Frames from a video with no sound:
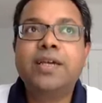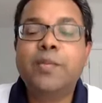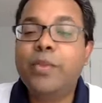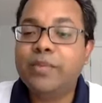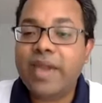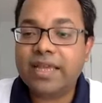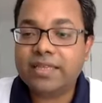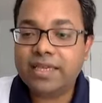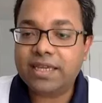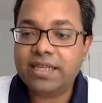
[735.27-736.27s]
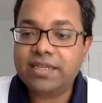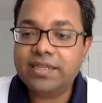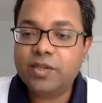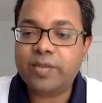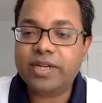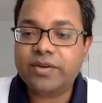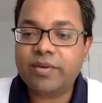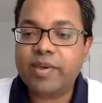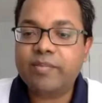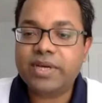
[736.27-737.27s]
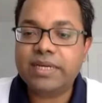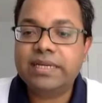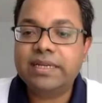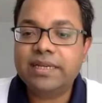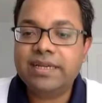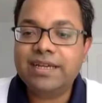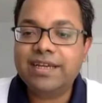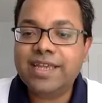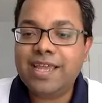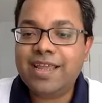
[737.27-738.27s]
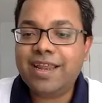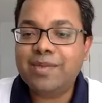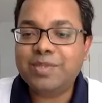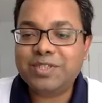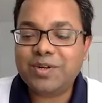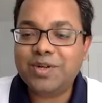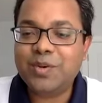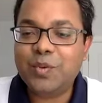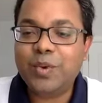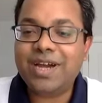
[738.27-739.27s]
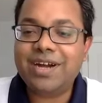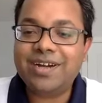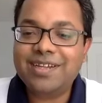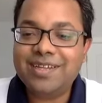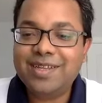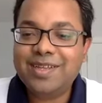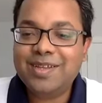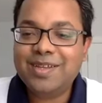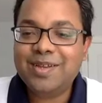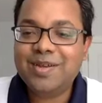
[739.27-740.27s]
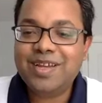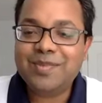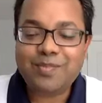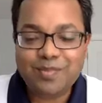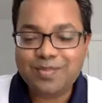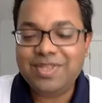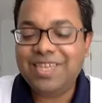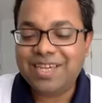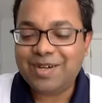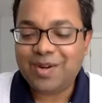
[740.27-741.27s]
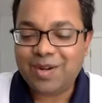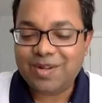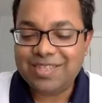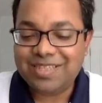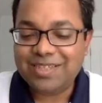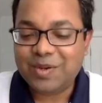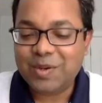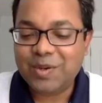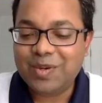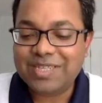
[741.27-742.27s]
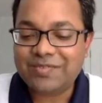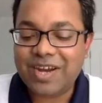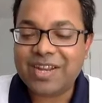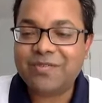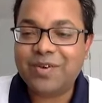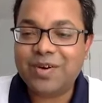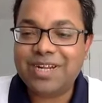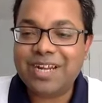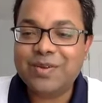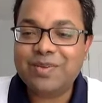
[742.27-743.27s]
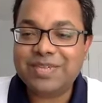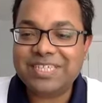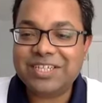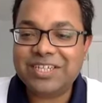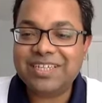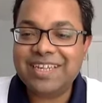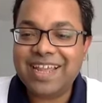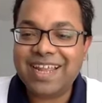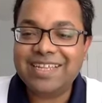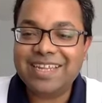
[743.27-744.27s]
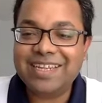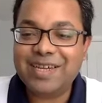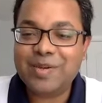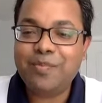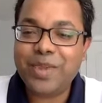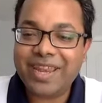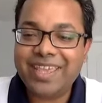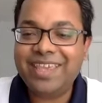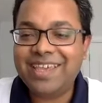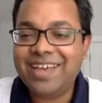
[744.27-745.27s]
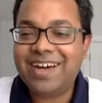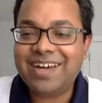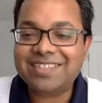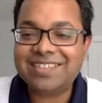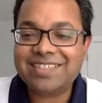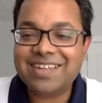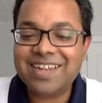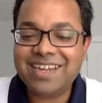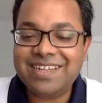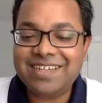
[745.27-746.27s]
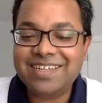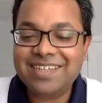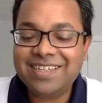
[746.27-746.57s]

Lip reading: Big Bang Theory, you might remember an episode where the crew is fighting for a tenure position, and then Penny asks Leonard,